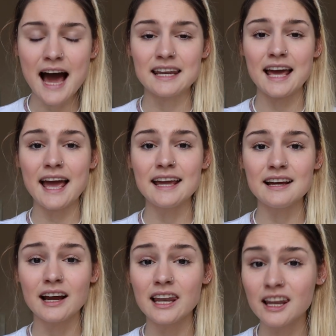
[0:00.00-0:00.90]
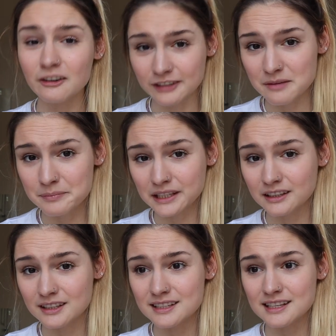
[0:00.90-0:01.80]
And A, I love it
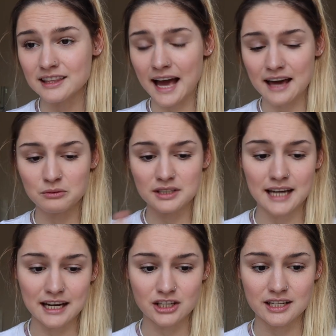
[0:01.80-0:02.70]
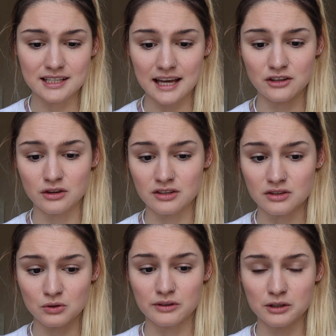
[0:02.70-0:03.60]
because the handle handle detaches and you can
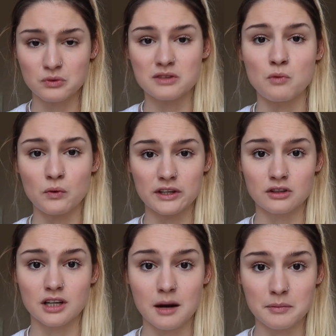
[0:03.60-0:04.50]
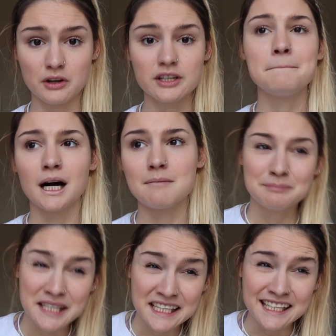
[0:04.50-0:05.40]
store it all small in your cupboard, but
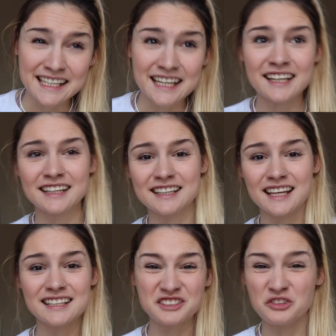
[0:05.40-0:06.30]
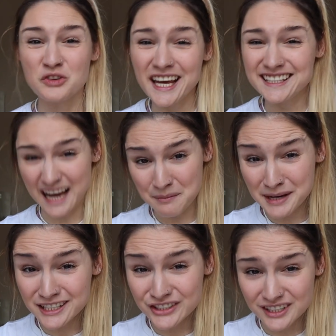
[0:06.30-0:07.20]
things do get
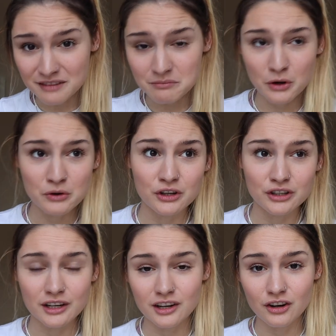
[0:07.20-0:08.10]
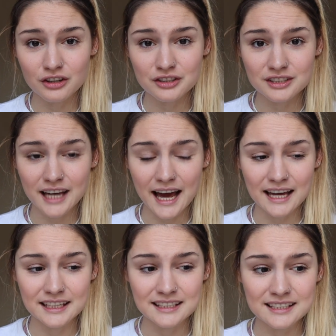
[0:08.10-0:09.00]
damaged and broken and lost,
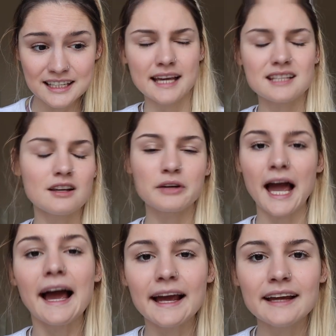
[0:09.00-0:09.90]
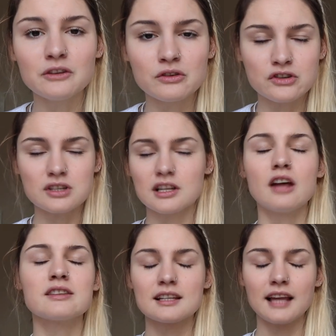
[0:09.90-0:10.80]
and it's okay. You just
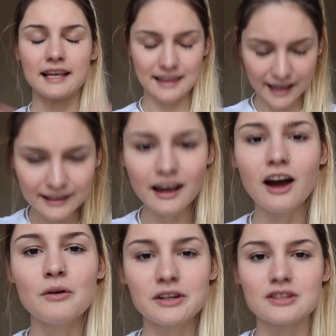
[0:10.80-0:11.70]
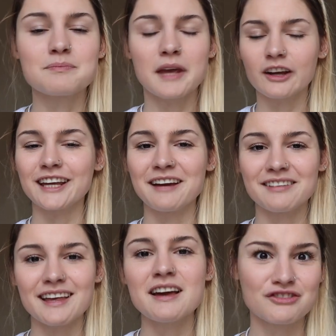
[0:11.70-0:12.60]
learn to like let go and just be okay
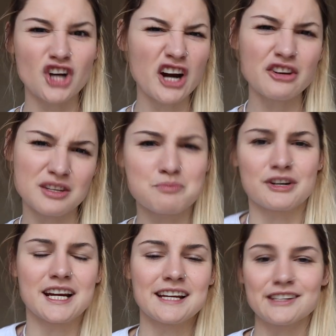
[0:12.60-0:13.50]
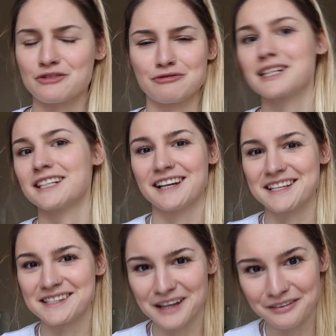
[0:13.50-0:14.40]
with it. Try not to bring just really
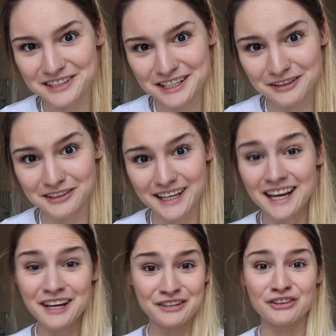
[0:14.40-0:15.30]
nice stuff to uni.